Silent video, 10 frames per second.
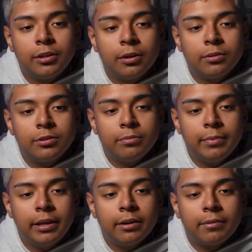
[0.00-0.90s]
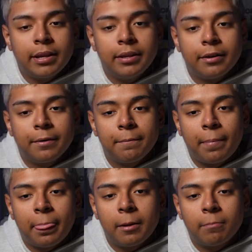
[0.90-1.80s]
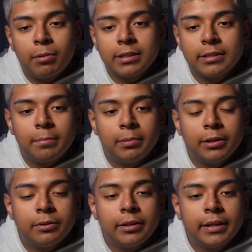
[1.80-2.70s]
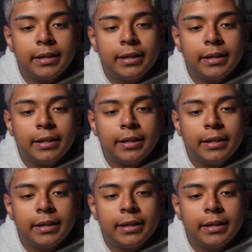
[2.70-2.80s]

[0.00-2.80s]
go to media right here, press upload,